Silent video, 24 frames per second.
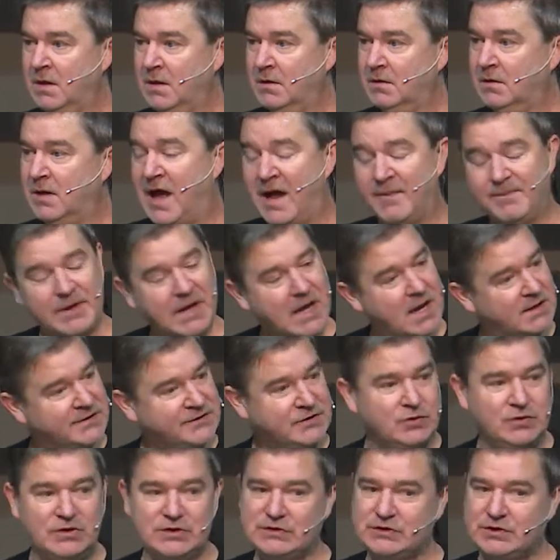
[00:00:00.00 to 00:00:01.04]
Not because
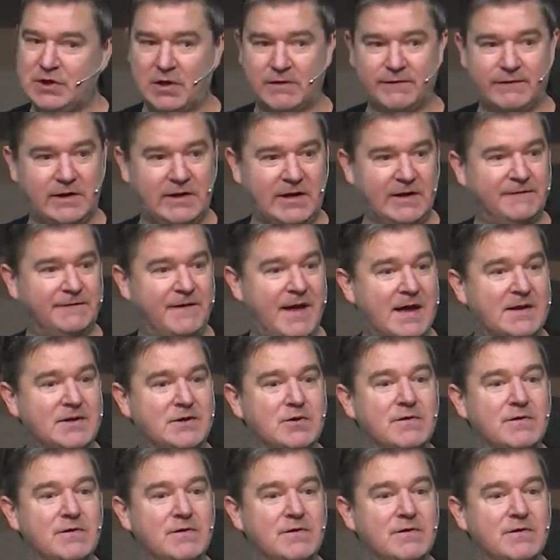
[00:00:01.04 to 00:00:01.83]
you deserve it. In fact,